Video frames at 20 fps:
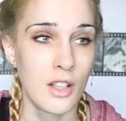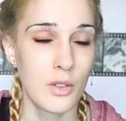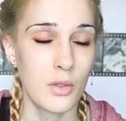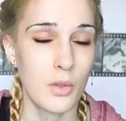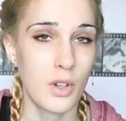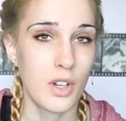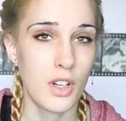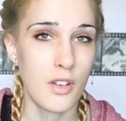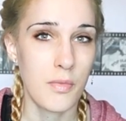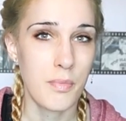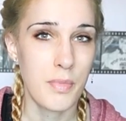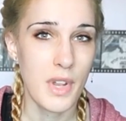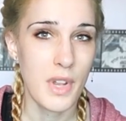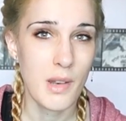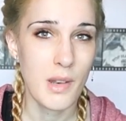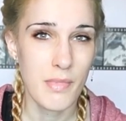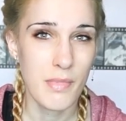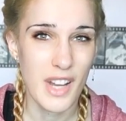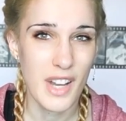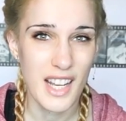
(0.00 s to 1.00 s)
So I kind of
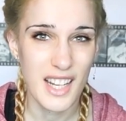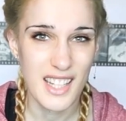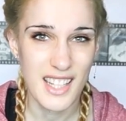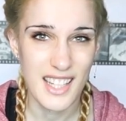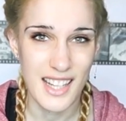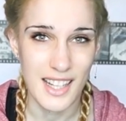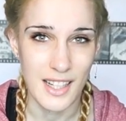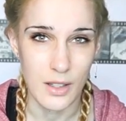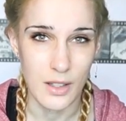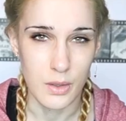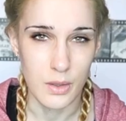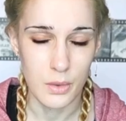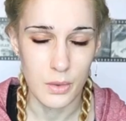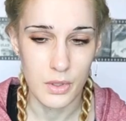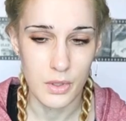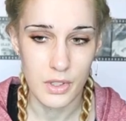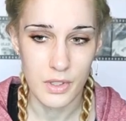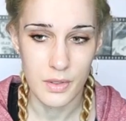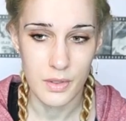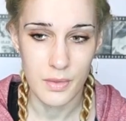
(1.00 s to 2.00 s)
bent back down
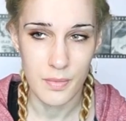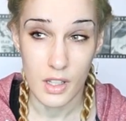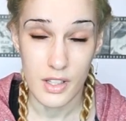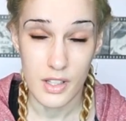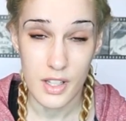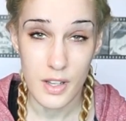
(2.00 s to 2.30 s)
as